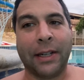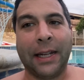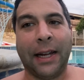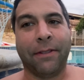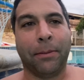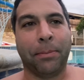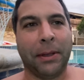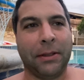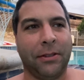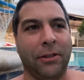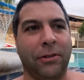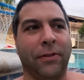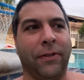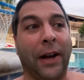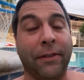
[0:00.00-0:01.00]
have the
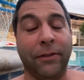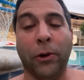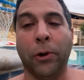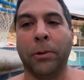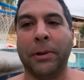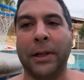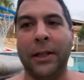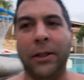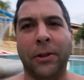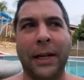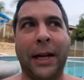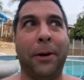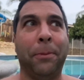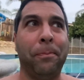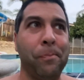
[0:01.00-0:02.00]
PlayStation 5, knowing what I know
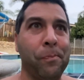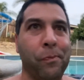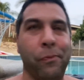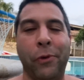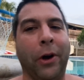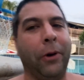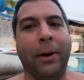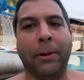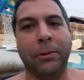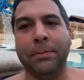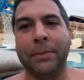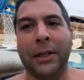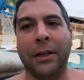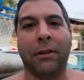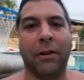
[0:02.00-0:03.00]
now, no, I wouldn't
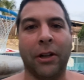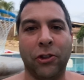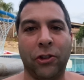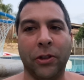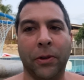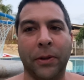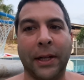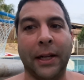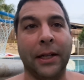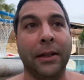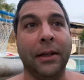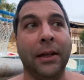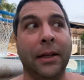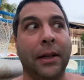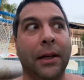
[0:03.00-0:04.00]
be in a rush to go get it.
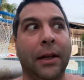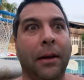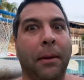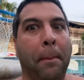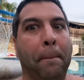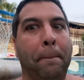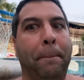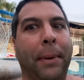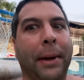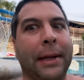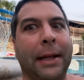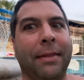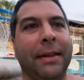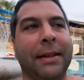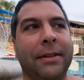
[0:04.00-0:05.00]
But
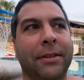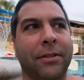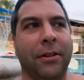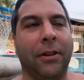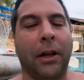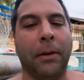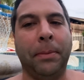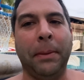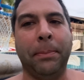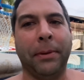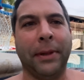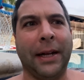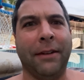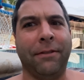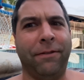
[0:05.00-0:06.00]
I think there's a lot of people
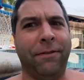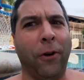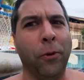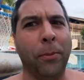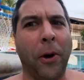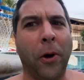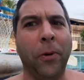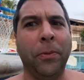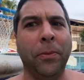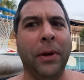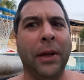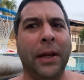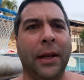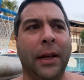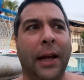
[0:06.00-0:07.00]
that have FOMO
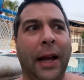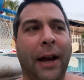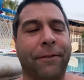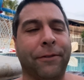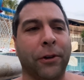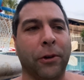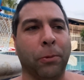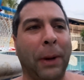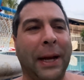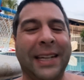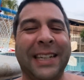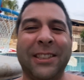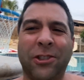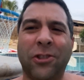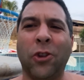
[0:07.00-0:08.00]
after
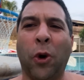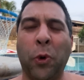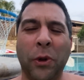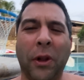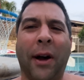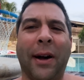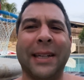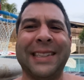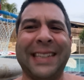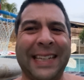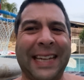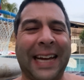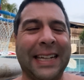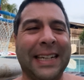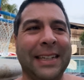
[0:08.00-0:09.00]
waiting so long to
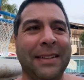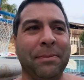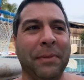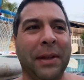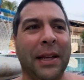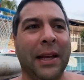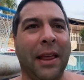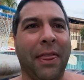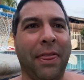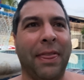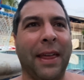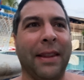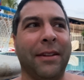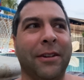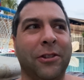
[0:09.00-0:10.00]
get it
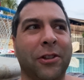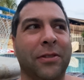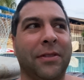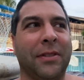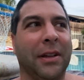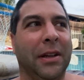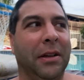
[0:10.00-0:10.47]
that they're just